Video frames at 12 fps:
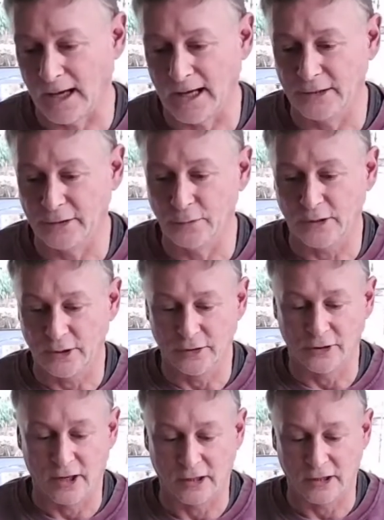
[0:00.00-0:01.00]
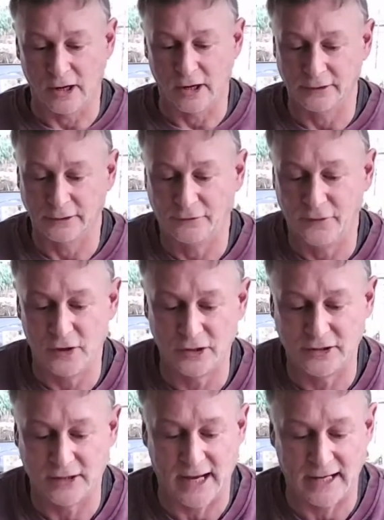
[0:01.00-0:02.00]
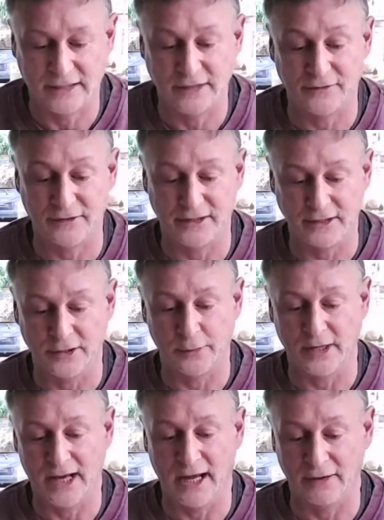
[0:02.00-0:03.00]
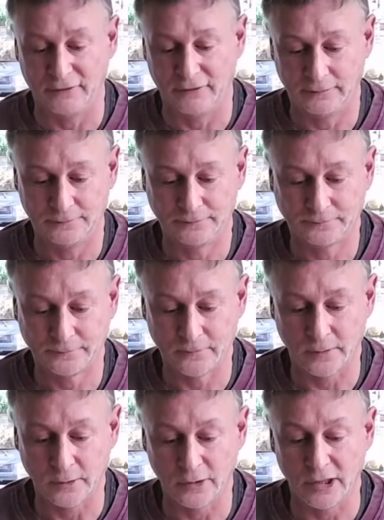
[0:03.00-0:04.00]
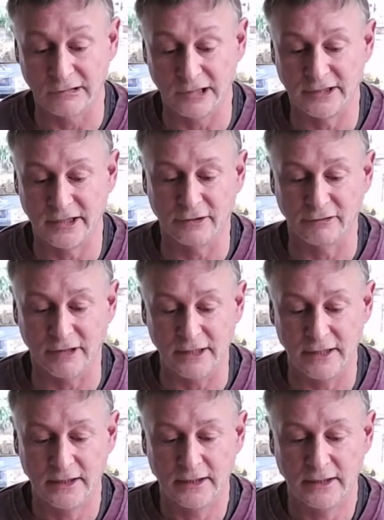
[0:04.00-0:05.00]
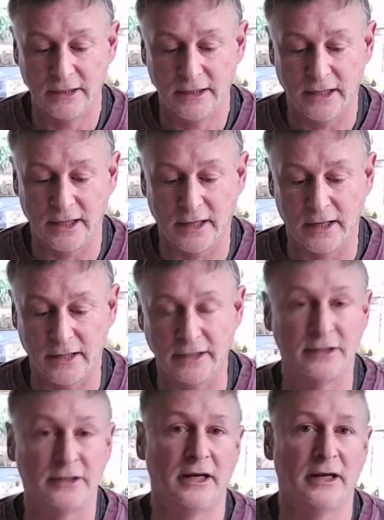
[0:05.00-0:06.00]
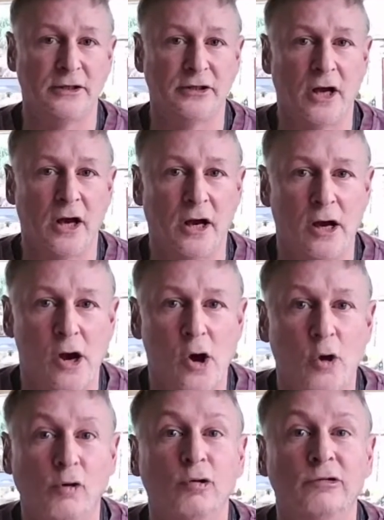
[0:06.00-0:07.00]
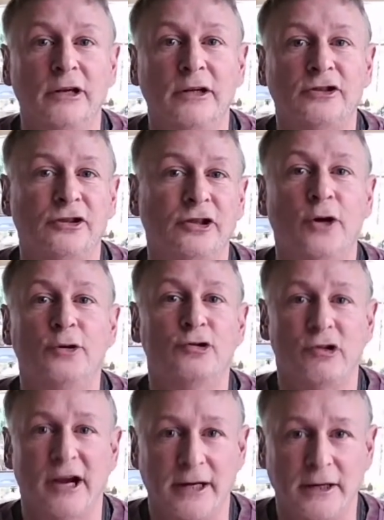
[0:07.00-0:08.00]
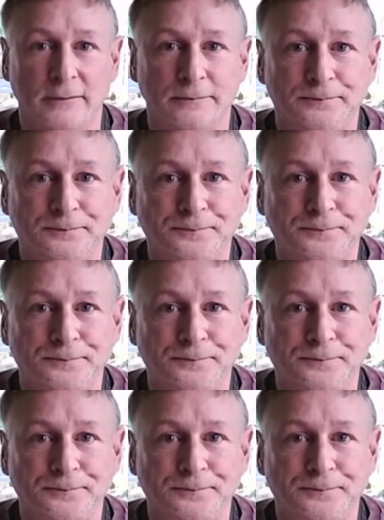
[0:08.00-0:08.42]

And we look on our guide, and the first activity that we have on our itinerary, it says Aurora Snow Trek.